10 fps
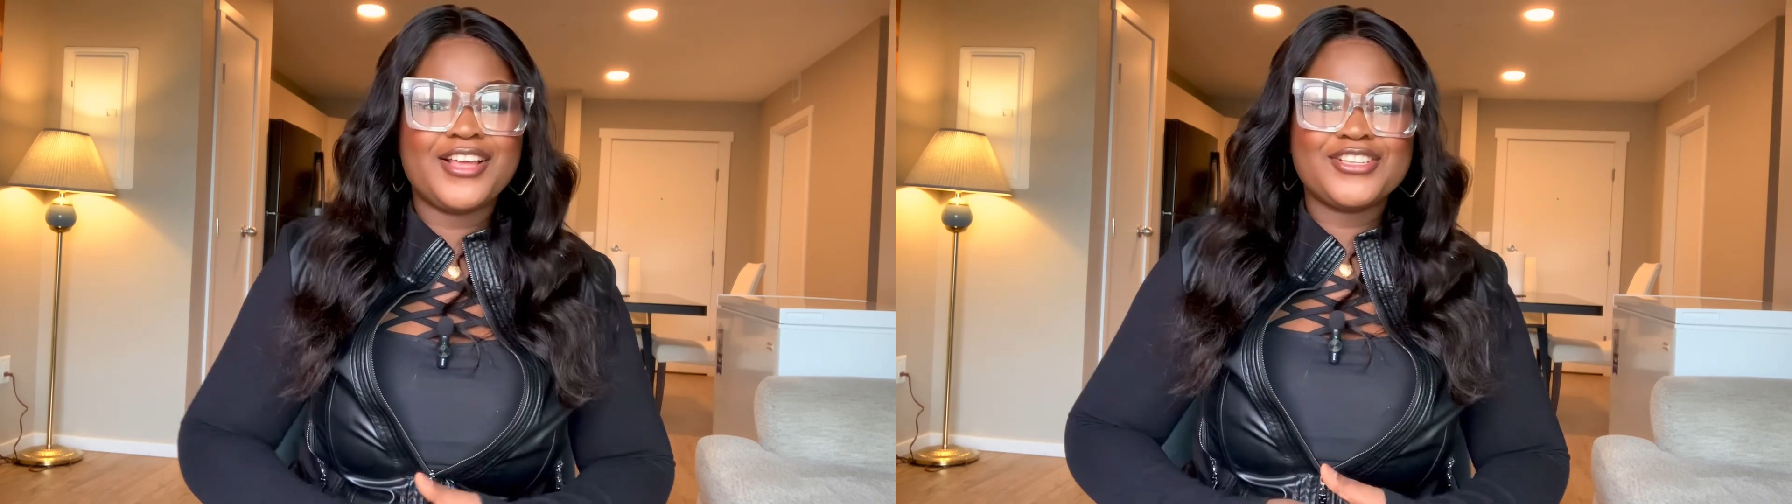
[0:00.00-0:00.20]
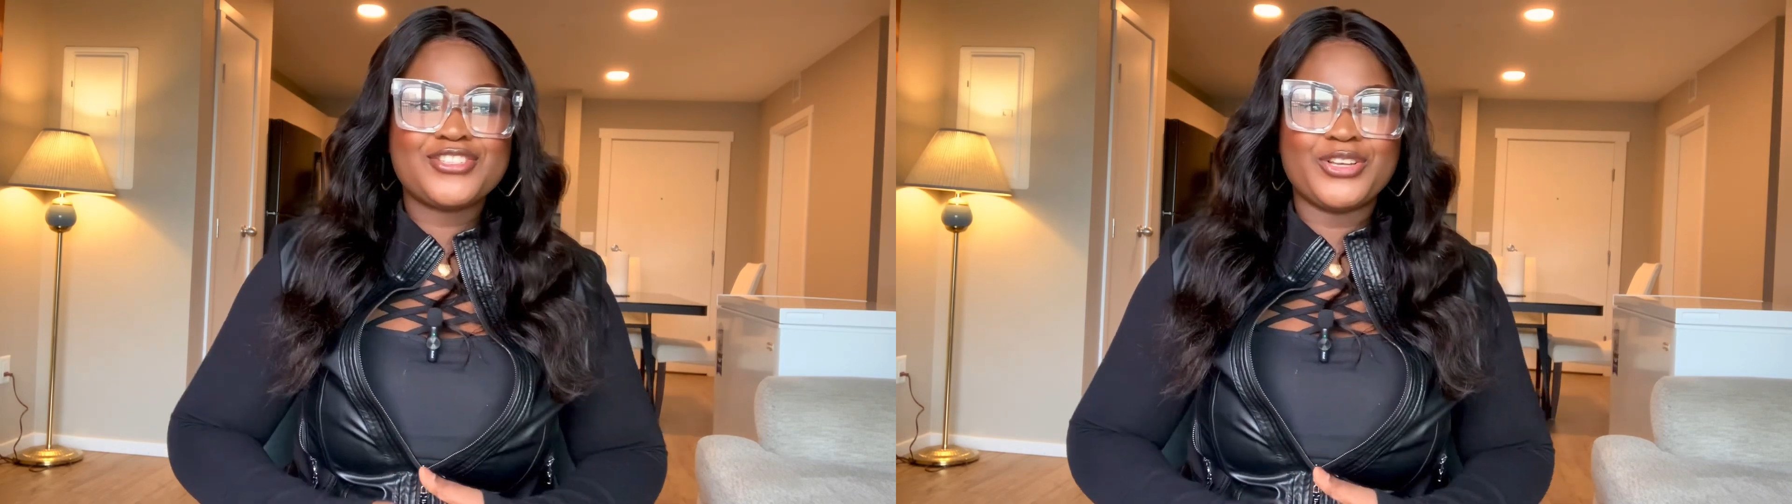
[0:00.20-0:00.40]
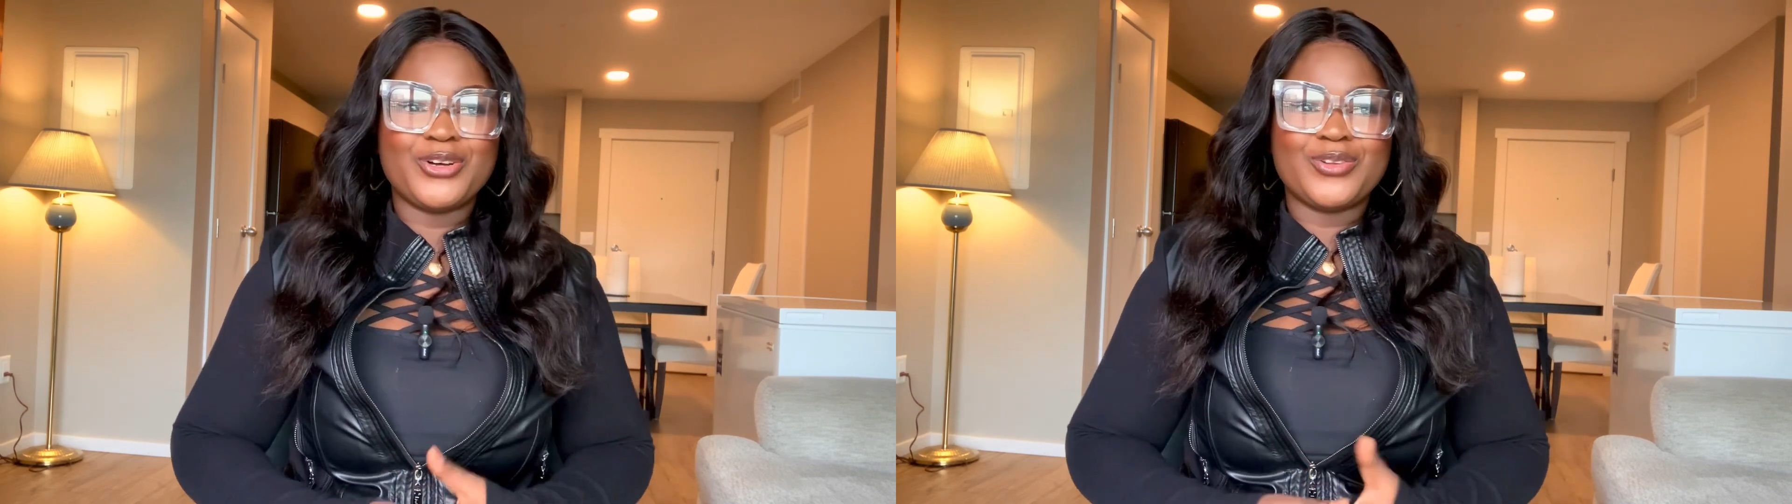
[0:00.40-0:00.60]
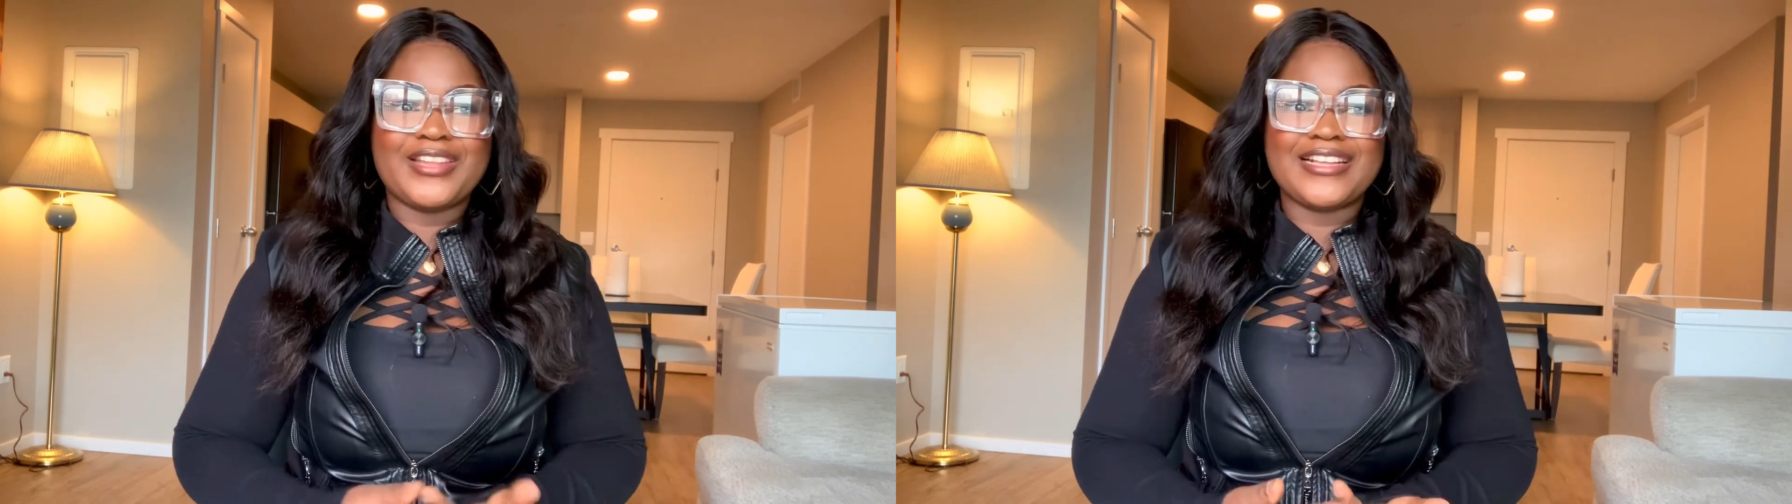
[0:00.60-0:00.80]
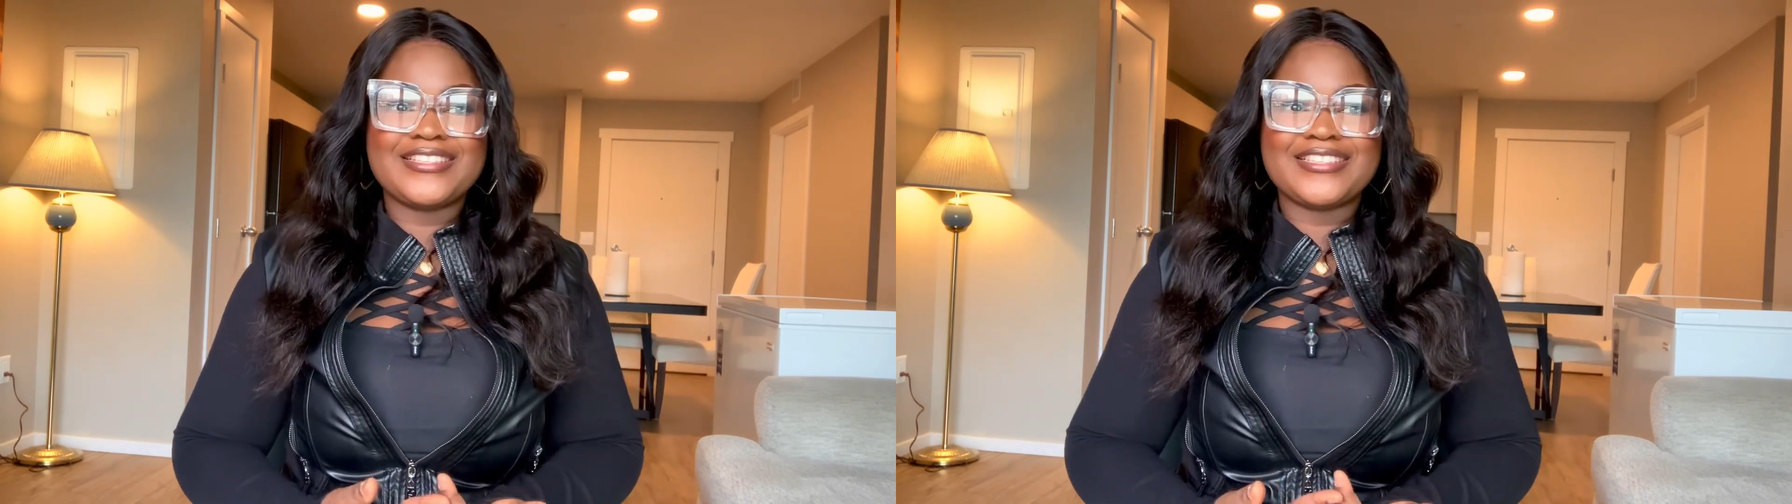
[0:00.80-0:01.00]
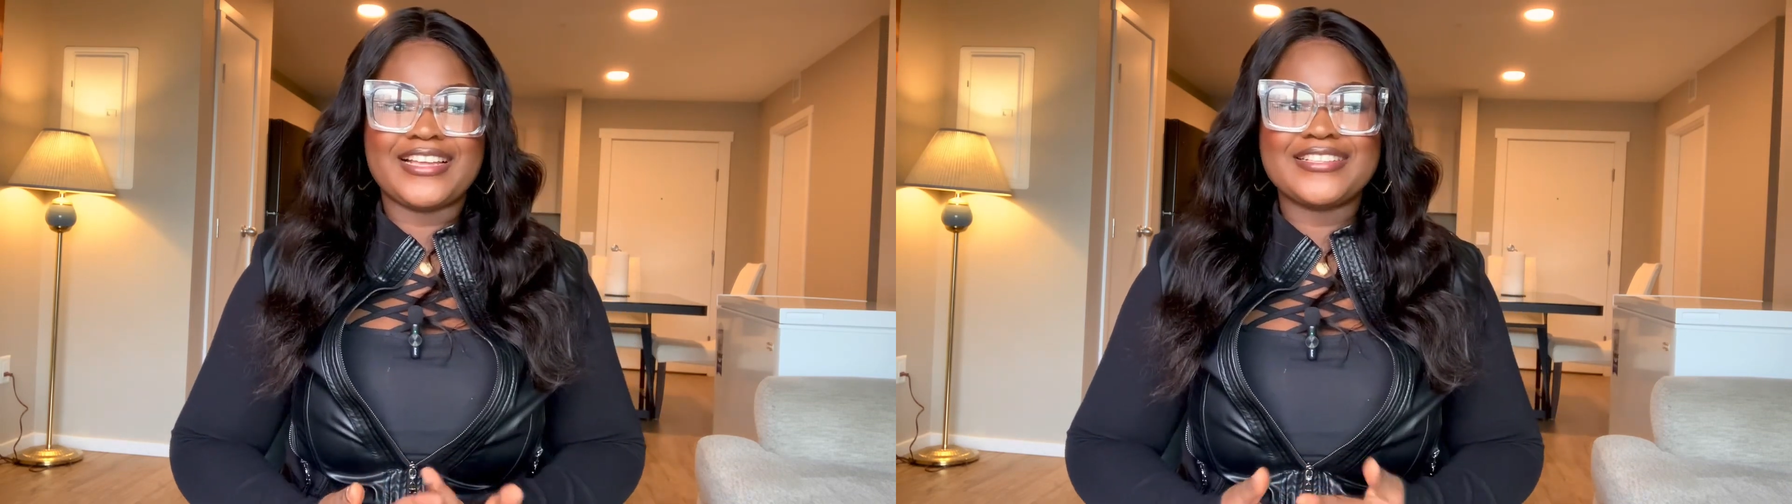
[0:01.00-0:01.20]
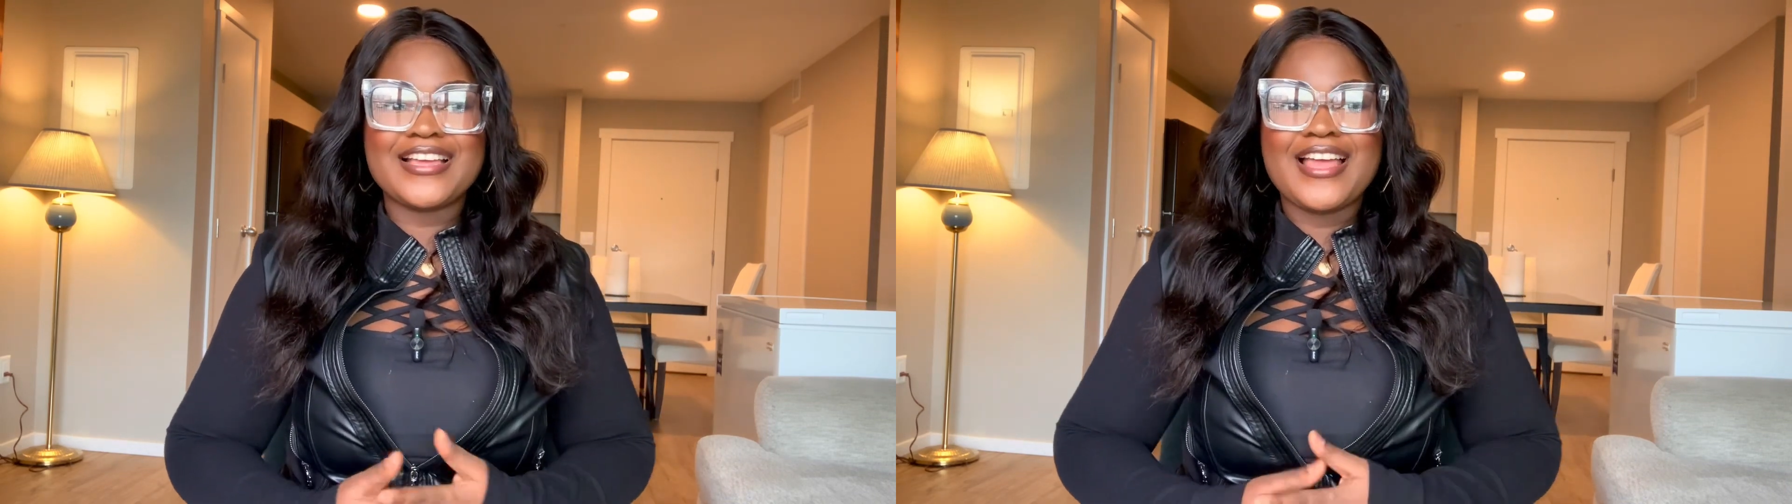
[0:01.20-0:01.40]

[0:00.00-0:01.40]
So that's it.